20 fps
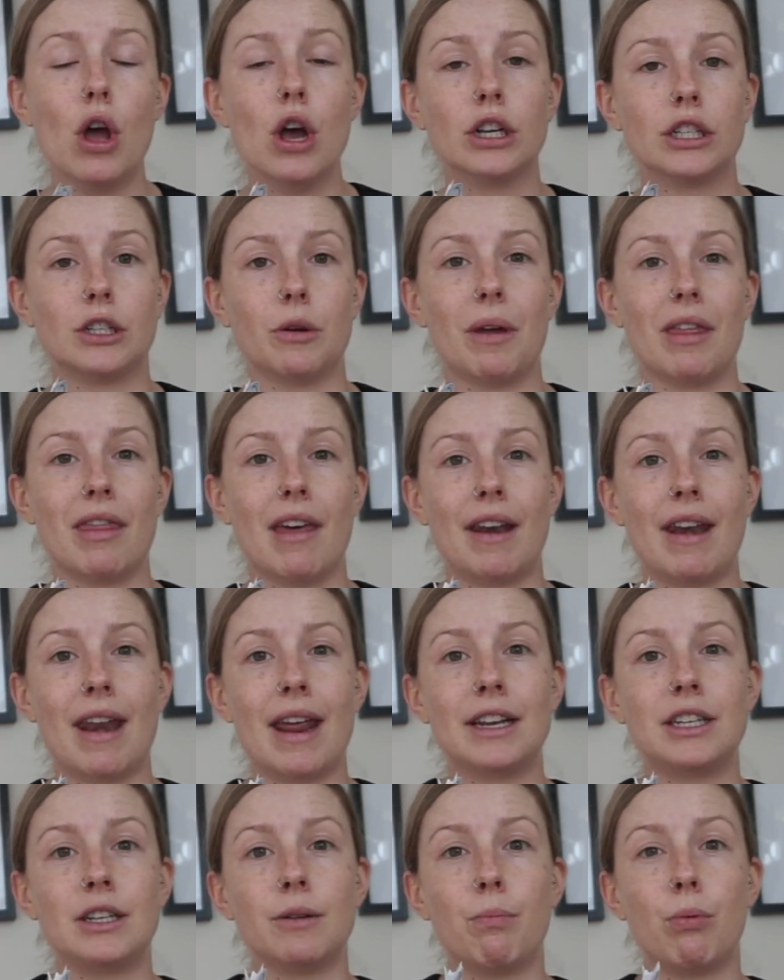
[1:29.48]
So we then
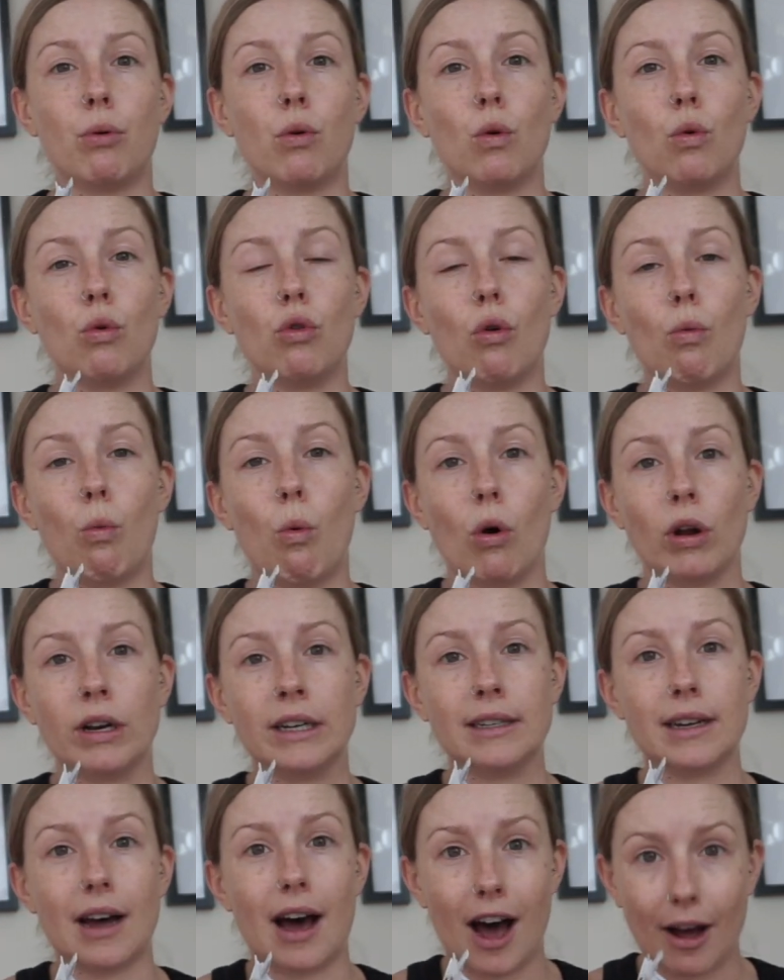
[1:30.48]
need to pull the
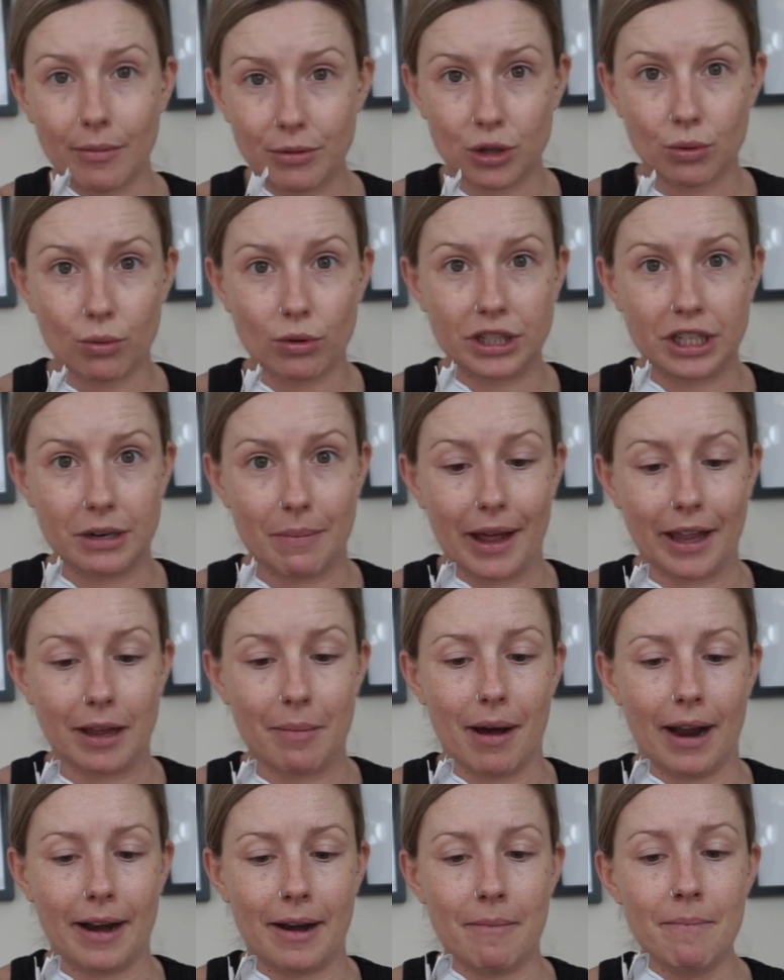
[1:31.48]
wand up towards your belly
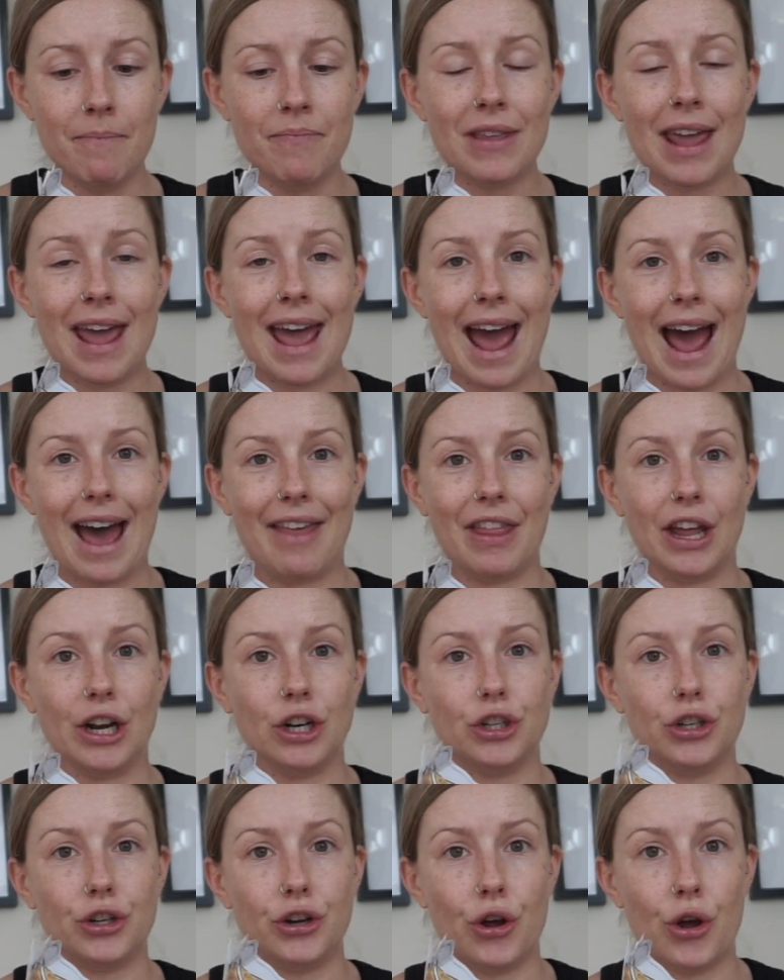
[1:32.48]
button and then
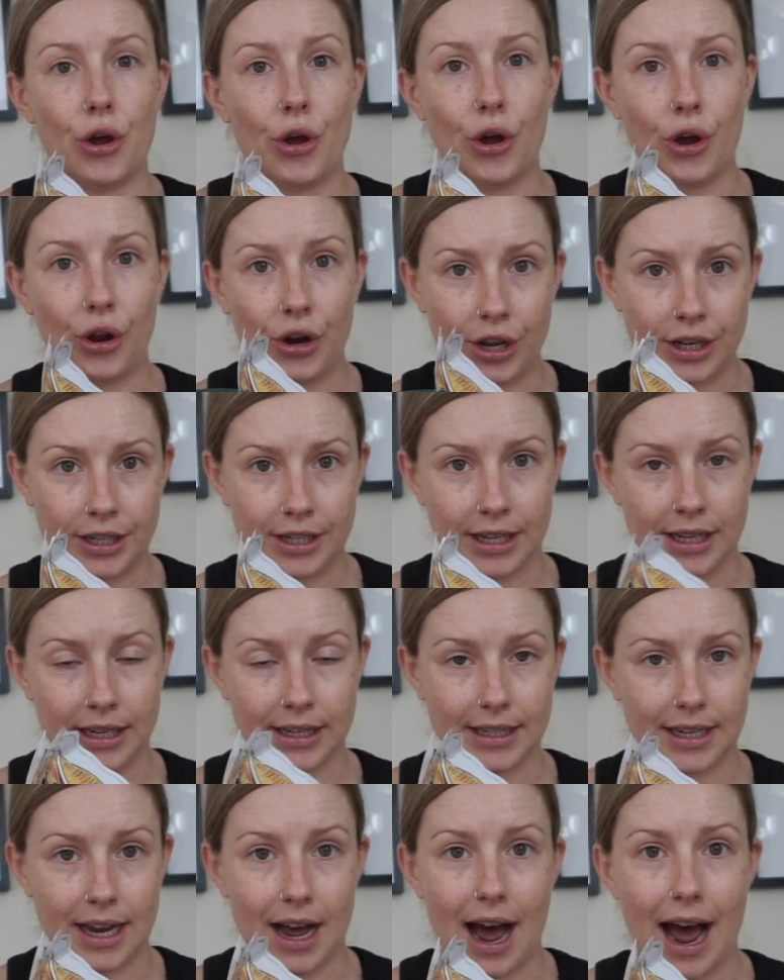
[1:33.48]
turn it to the
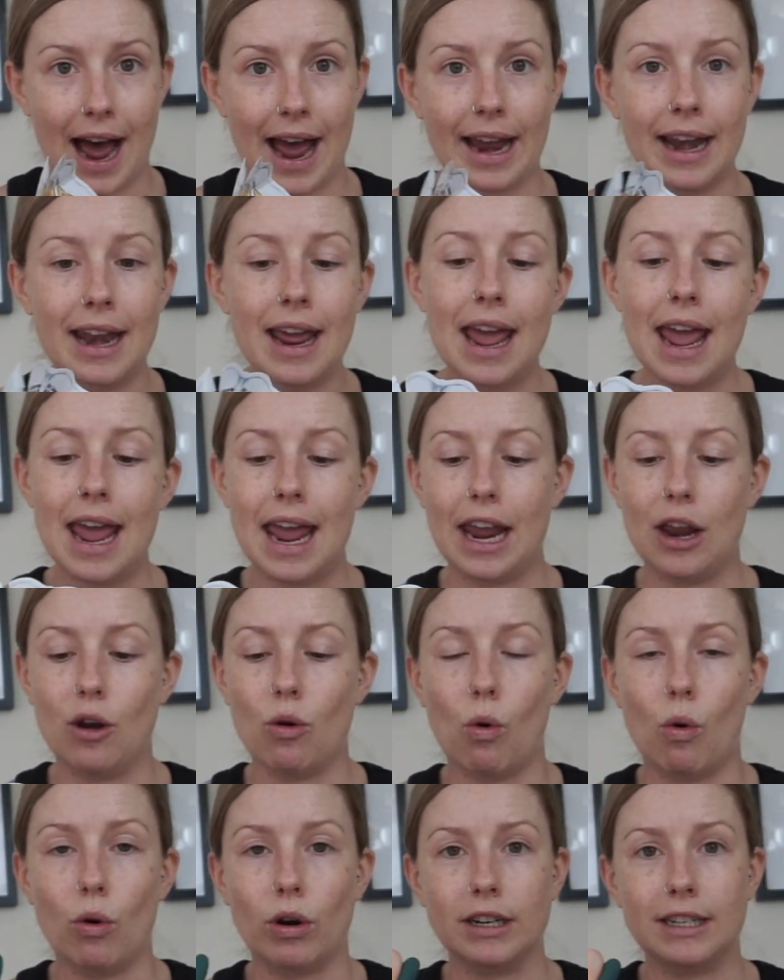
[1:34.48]
side in
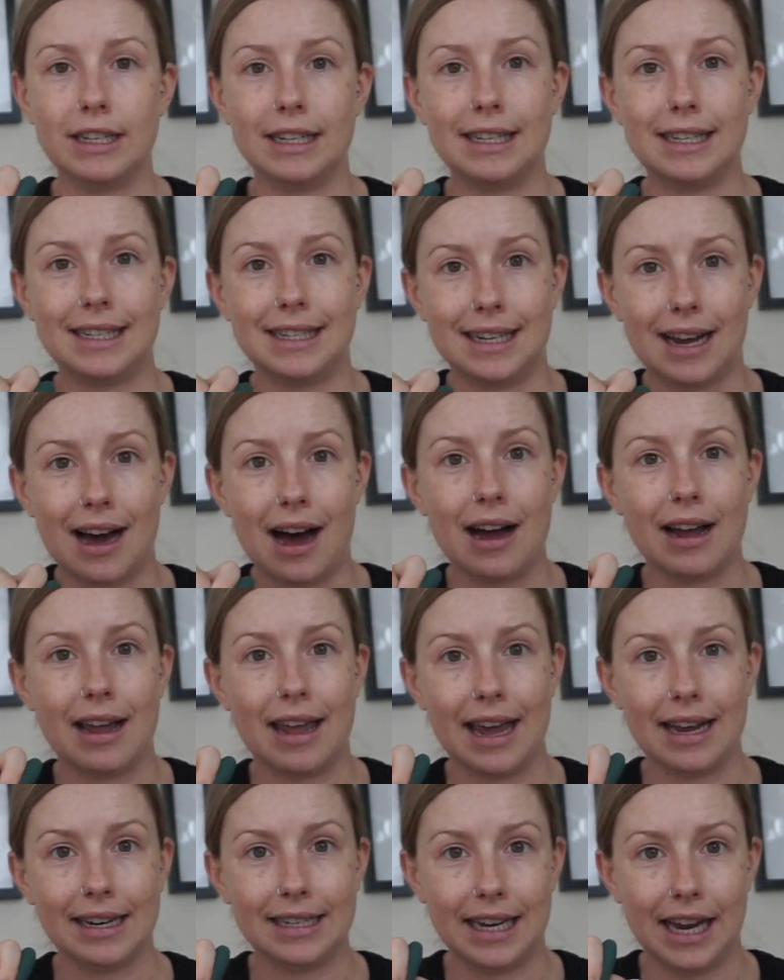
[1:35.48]
order to start
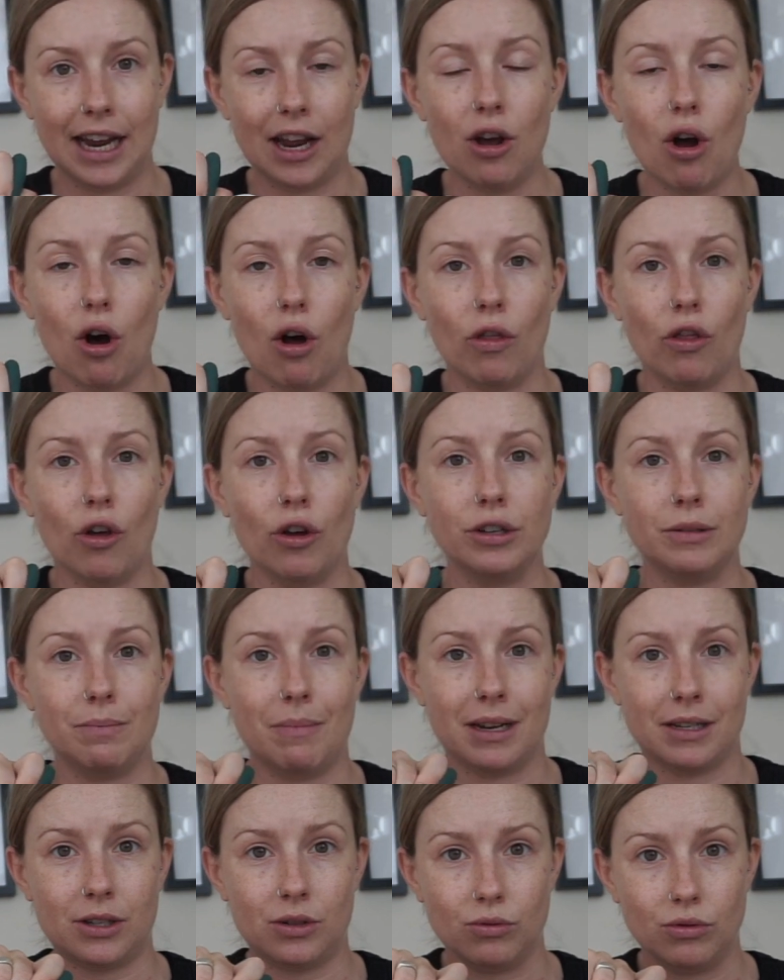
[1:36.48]
getting on those
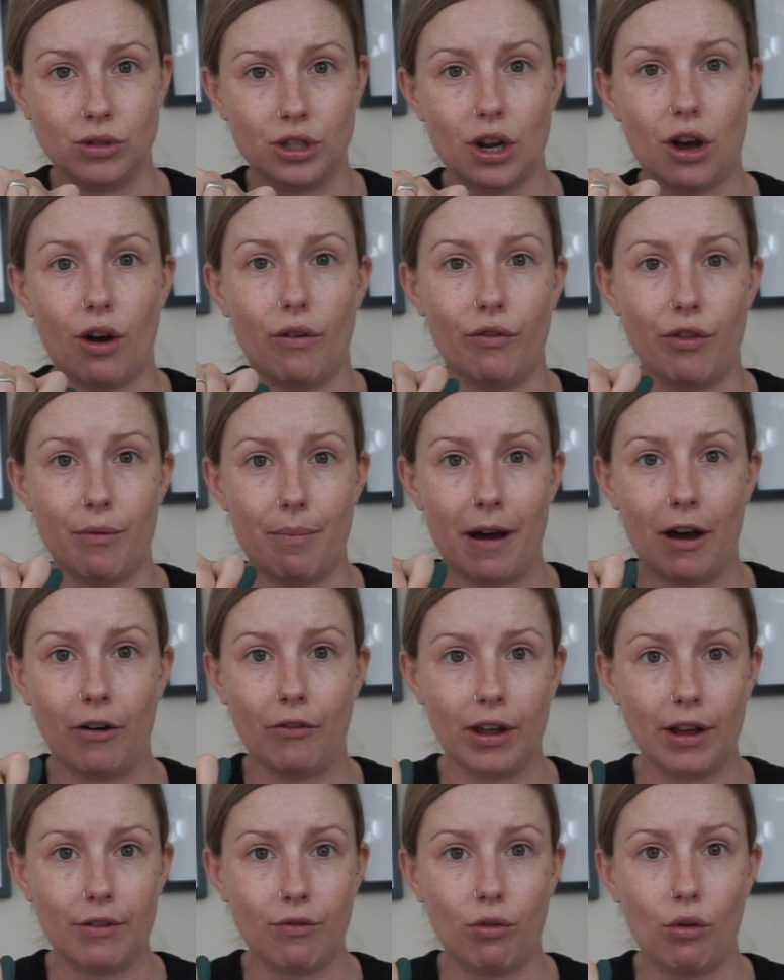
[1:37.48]
muscles of the
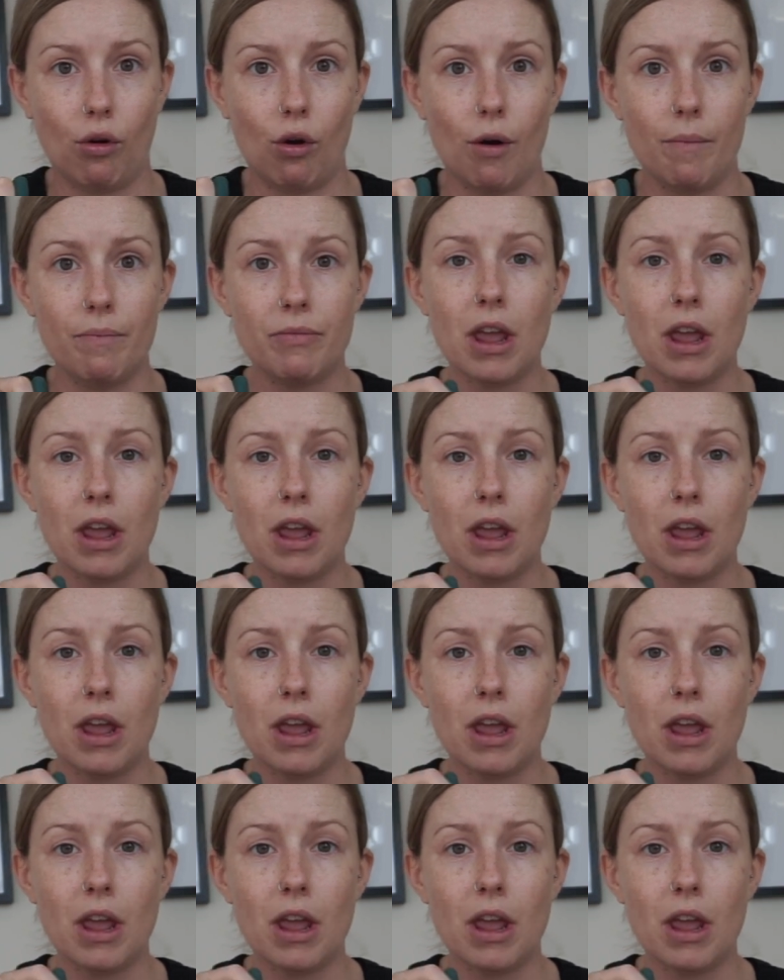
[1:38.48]
pelvic floor.